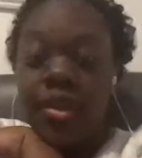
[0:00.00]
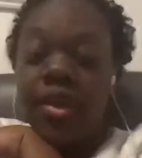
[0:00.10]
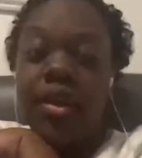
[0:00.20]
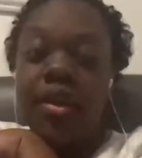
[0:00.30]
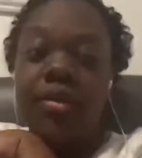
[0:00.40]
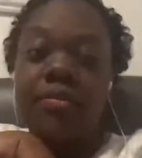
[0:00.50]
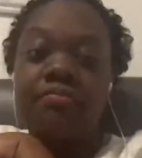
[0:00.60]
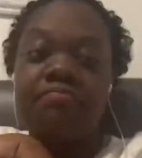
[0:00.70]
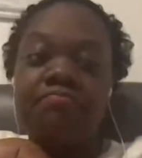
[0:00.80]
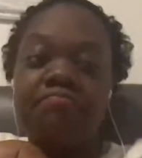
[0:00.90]

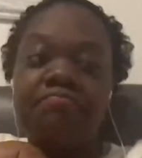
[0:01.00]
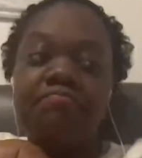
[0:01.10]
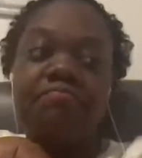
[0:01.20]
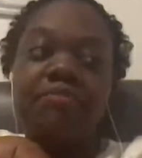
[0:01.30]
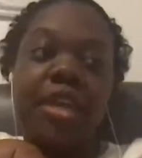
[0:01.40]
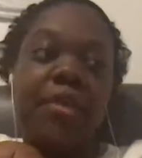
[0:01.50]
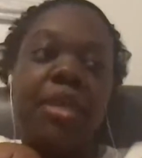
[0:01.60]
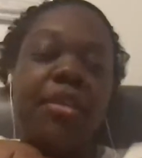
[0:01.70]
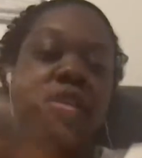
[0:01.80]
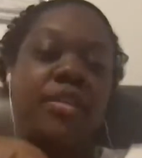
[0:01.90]
that
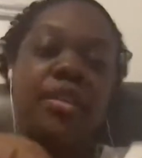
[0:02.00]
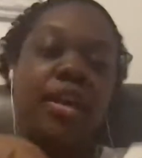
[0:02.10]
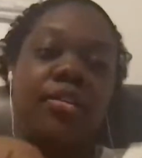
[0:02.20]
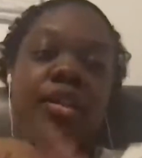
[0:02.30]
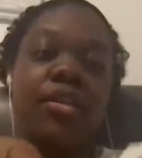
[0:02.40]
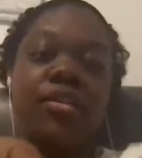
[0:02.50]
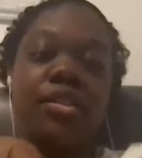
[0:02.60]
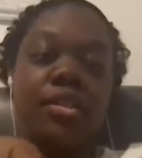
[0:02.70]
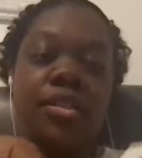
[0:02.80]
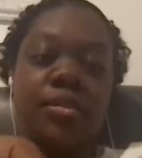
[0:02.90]
may, I don't know,
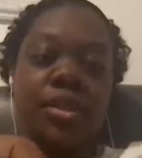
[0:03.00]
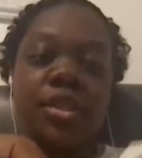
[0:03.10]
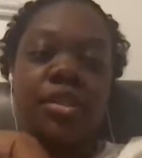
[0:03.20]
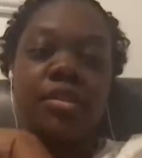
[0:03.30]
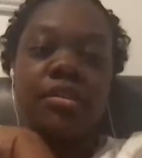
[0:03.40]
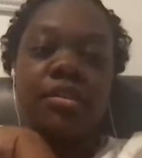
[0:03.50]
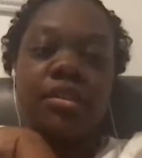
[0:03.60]
lead to something.